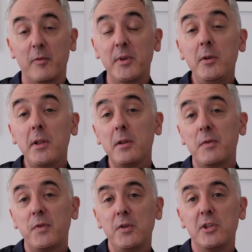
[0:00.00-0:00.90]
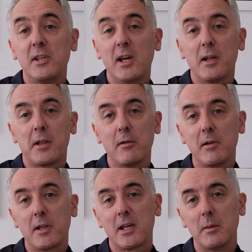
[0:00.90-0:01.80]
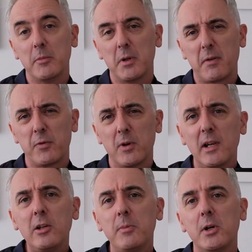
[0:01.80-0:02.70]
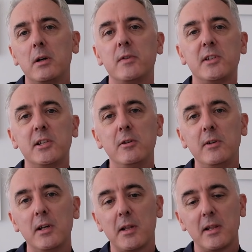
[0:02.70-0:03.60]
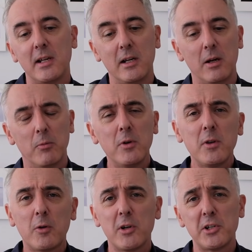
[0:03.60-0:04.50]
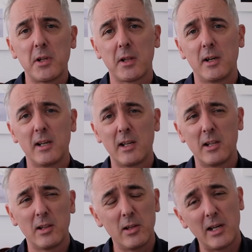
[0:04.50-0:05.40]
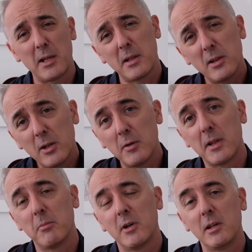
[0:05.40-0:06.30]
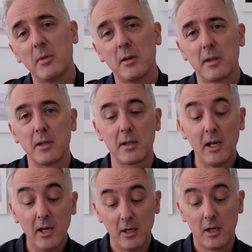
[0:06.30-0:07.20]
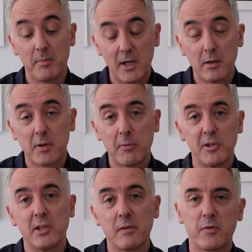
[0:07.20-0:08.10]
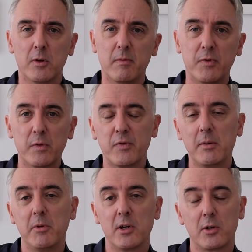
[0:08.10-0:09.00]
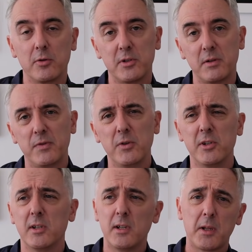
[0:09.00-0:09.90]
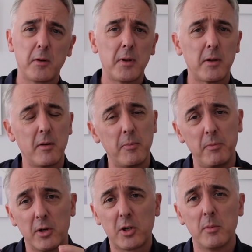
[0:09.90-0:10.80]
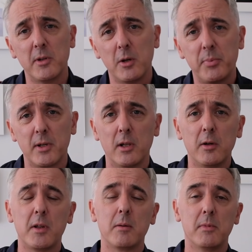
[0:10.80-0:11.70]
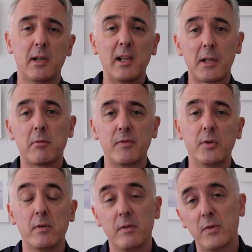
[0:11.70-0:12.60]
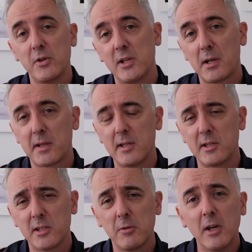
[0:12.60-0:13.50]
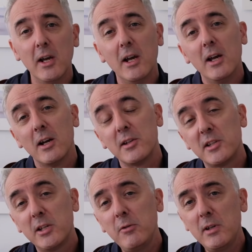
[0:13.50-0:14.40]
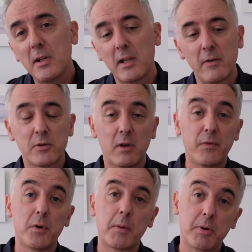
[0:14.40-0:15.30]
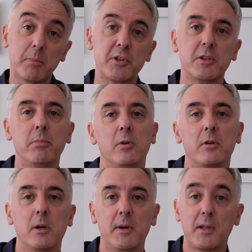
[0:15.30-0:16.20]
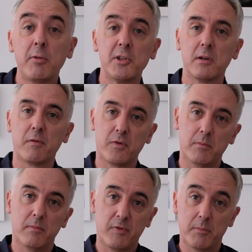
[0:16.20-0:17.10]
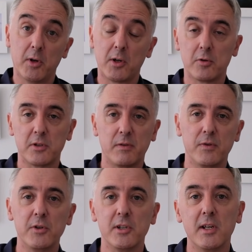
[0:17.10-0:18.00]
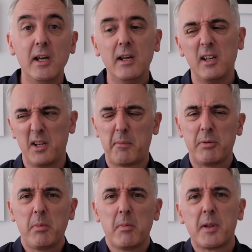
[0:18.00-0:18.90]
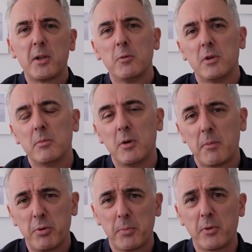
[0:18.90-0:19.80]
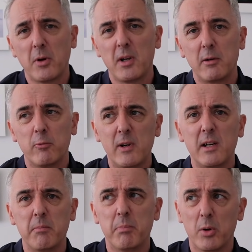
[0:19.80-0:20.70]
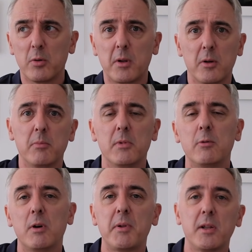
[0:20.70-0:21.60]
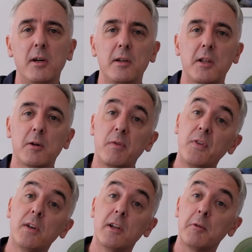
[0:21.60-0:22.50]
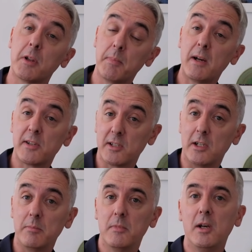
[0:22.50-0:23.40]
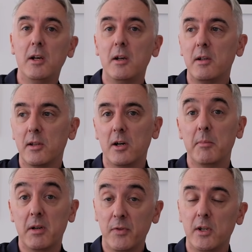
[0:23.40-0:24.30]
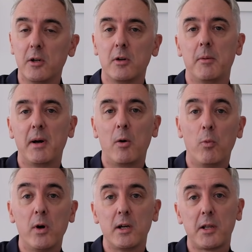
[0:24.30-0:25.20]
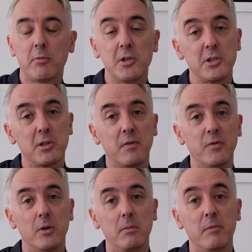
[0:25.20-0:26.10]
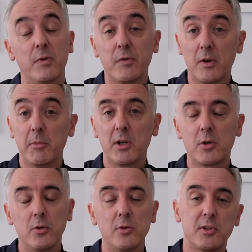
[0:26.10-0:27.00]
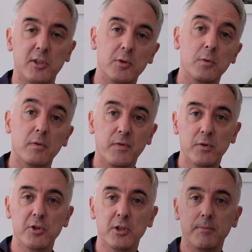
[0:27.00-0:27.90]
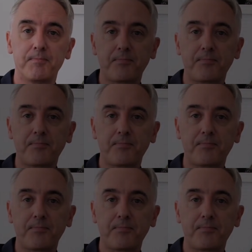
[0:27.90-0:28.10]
I've been using the Fuji X series cameras for a little bit over two years now and one of the questions that I get loads in my emails is about switching from full frame Nikon to Fuji and it's also a, a comment that appeared loads in my last review of the Fuji X-T2 and two years after I first published a blog about switching from, from Nikon to Fuji it's probably still one of the most popularly read blogs on my website so I figured that it was about time that I made a video about why I switched from full frame Nikon to Fuji.